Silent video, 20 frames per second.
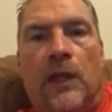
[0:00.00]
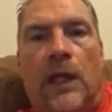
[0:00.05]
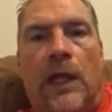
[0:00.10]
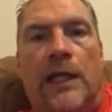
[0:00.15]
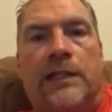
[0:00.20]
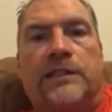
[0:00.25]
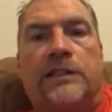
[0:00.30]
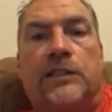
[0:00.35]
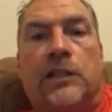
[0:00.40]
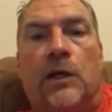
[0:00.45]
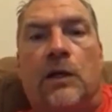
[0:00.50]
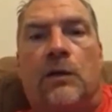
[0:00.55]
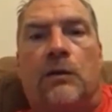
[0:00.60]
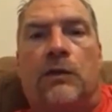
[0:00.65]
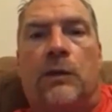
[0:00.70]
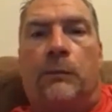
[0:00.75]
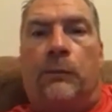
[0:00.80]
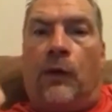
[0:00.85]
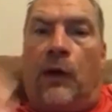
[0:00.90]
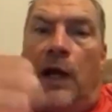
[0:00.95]
And so
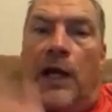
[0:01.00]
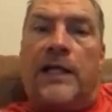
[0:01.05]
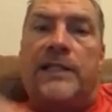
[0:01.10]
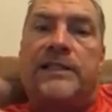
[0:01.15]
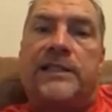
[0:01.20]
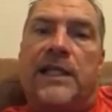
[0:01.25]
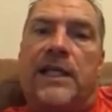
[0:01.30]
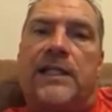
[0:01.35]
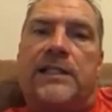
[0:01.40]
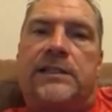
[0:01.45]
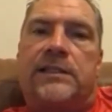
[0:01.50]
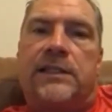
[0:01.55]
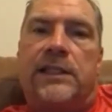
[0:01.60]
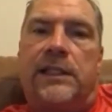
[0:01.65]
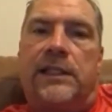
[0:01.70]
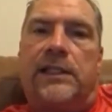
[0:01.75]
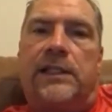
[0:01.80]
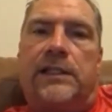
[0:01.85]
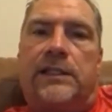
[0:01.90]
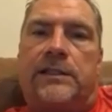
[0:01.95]
the process
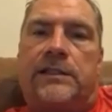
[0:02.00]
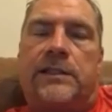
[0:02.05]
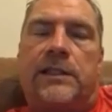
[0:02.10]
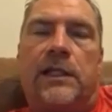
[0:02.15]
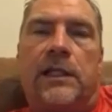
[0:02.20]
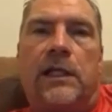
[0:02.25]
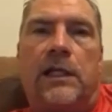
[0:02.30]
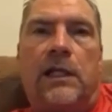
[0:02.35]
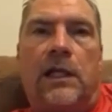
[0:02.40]
is,